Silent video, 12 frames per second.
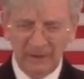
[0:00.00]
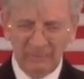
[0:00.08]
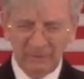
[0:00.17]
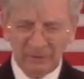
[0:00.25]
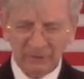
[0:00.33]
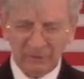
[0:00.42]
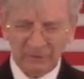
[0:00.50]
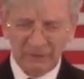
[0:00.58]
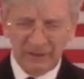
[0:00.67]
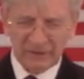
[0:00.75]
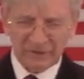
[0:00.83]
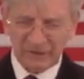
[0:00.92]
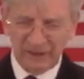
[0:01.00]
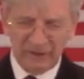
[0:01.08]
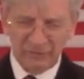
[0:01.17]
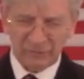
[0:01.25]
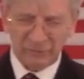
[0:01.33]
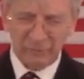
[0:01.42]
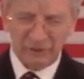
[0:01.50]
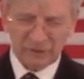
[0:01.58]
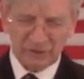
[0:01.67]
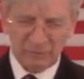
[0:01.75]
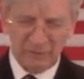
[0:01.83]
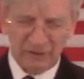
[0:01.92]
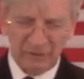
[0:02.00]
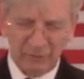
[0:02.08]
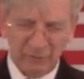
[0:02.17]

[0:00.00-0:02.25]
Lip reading: but under grace. Thank you so much that we can know the